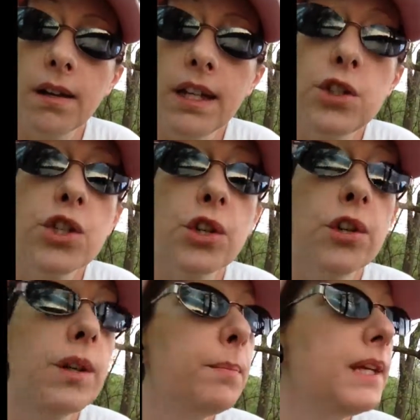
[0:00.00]

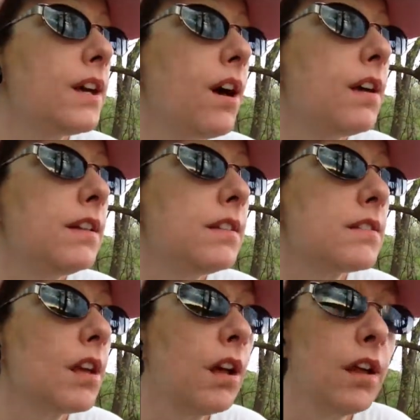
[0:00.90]
injured
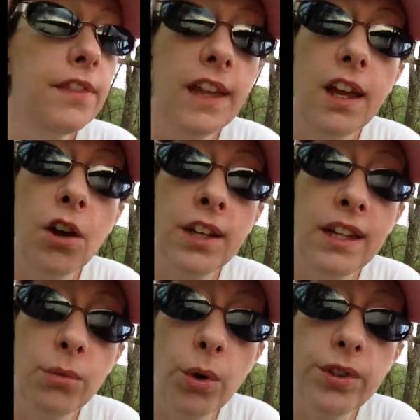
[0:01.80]
because they are
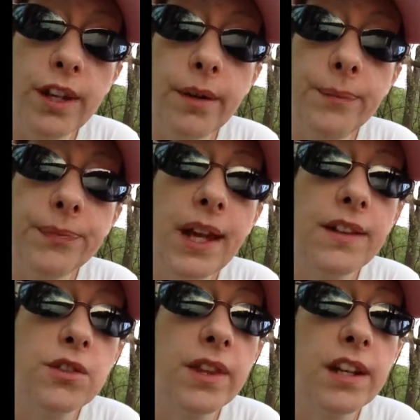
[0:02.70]
eating roadkill,
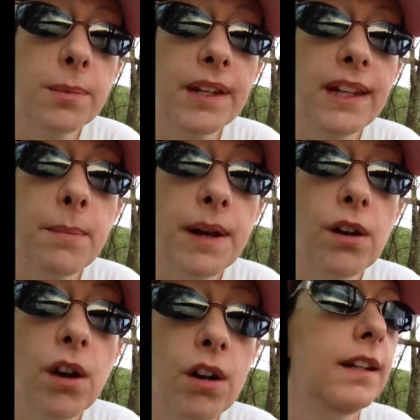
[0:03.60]
and so they end up getting hit by
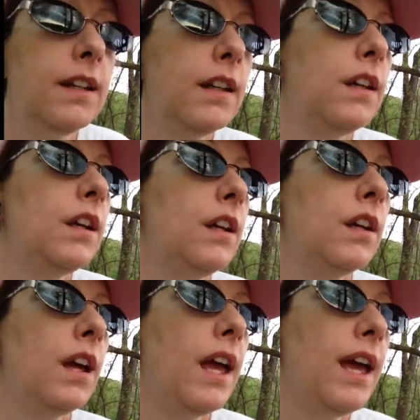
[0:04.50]
cars.
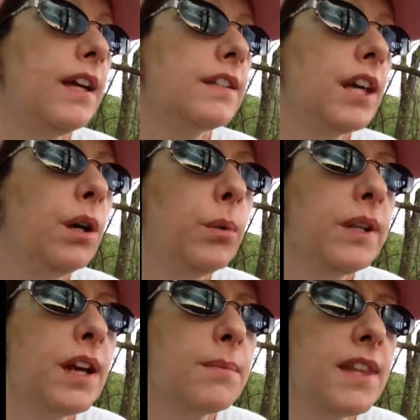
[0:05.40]
And when
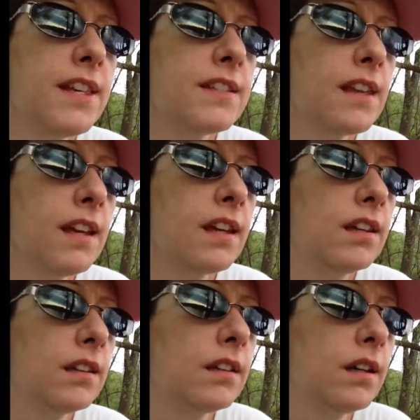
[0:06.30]
it comes to things like
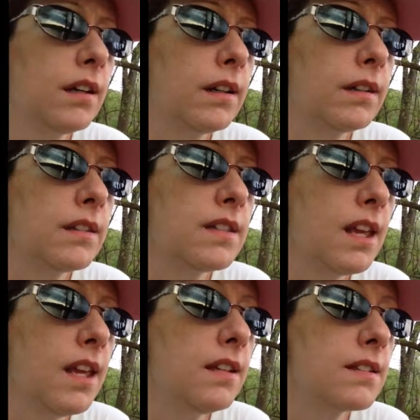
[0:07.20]

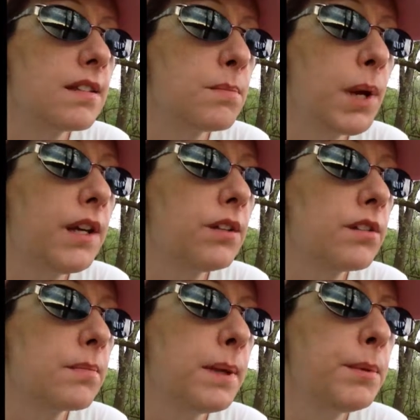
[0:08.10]
snakes and
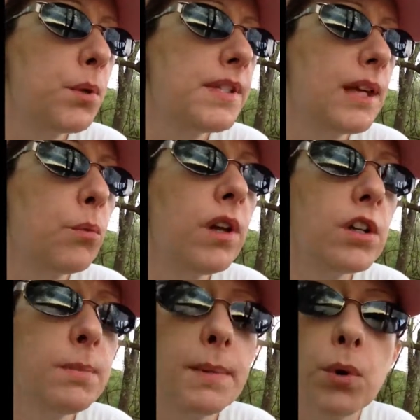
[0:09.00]
spiders, people are always like, well, it
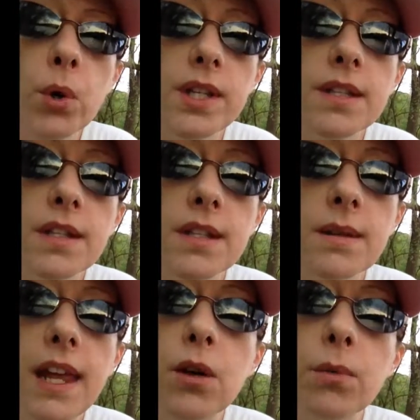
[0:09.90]
could be a poisonous
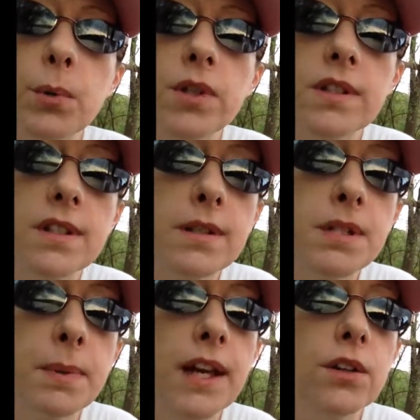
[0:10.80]
snake or poisonous
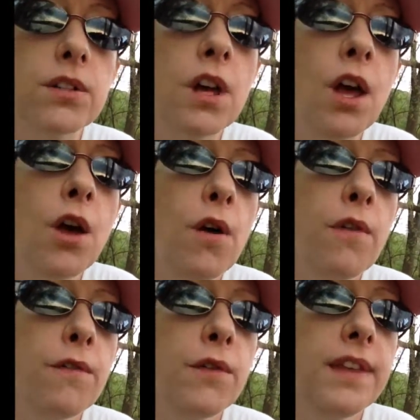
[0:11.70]
spiders.
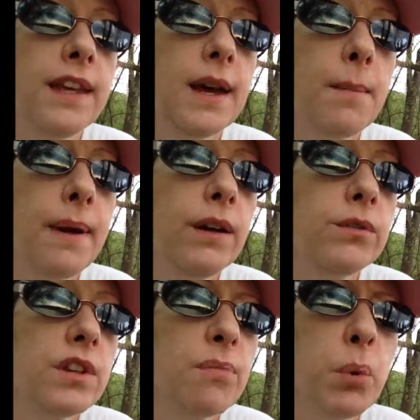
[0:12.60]
For the
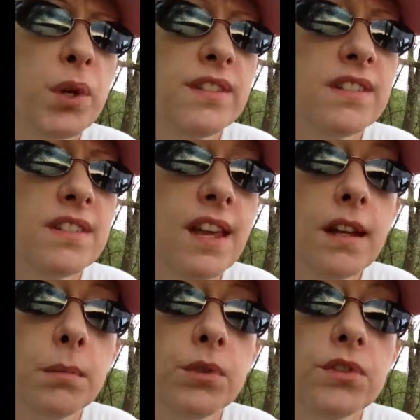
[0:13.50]
amount of poisonous
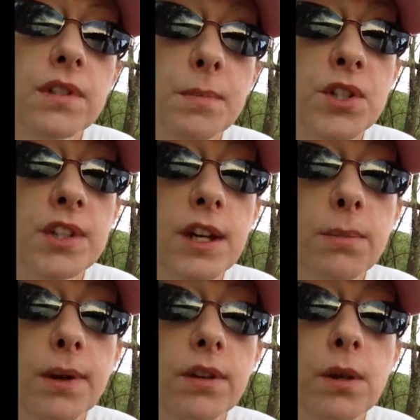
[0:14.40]
animals, especially here
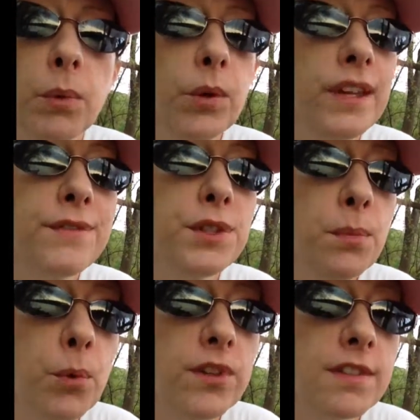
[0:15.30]
in Maryland, we only have
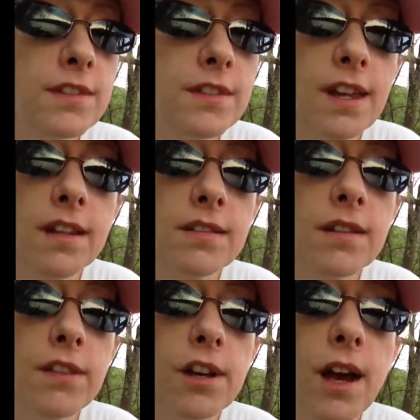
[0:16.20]
2 poisonous snakes,
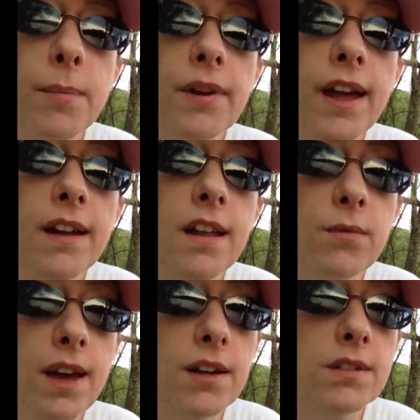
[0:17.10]
the copperhead and
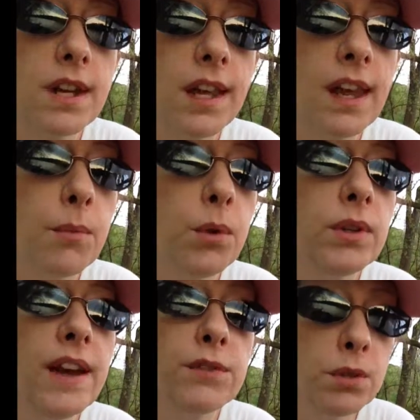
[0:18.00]
the rattlesnake. And we
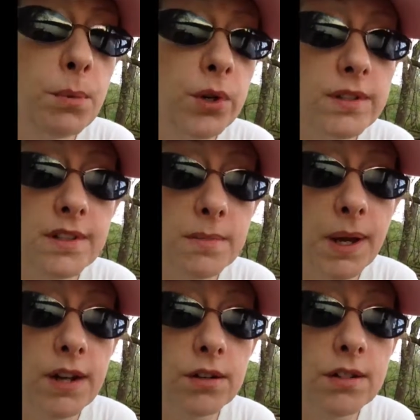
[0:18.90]
only have 2 poisonous
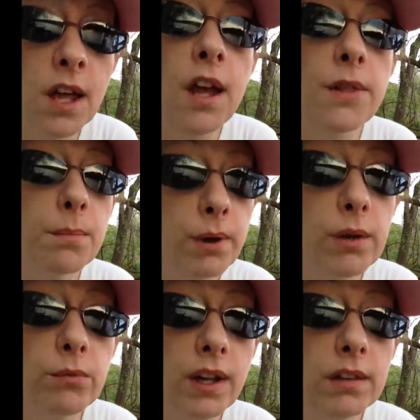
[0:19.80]
spiders, the
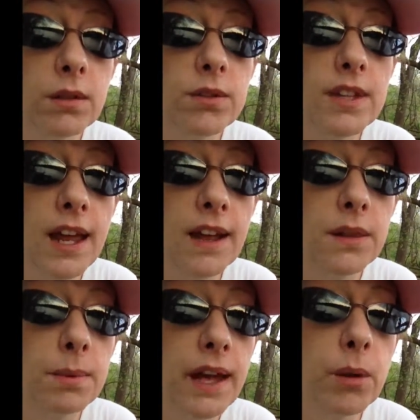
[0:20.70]
brown recluse
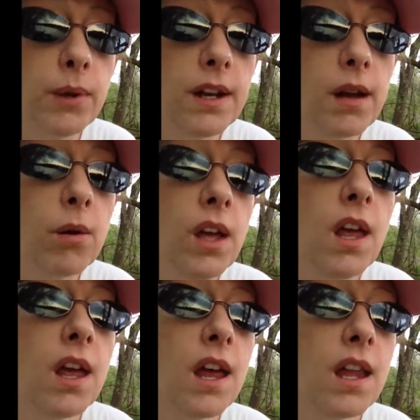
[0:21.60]
and the black widow.
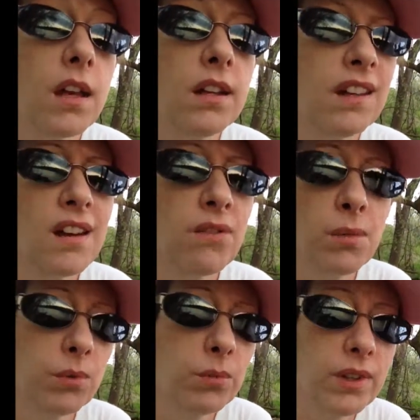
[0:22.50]
None of
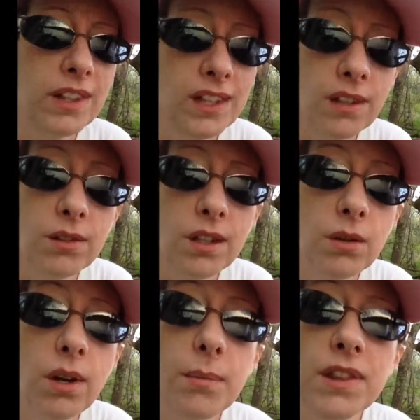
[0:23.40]
them will really kill
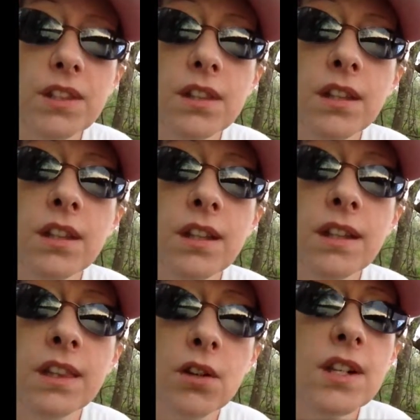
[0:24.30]
you. I mean,
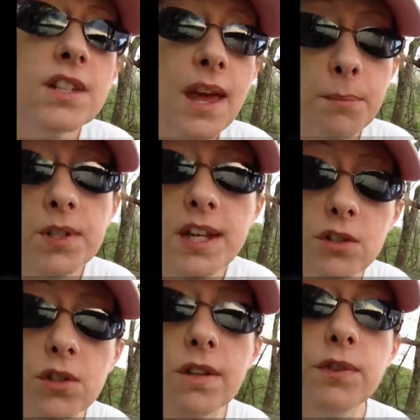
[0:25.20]
there is that
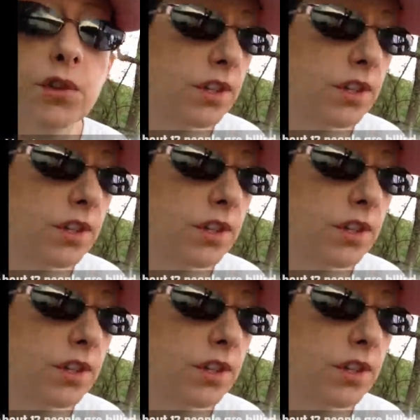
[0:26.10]
potential if you're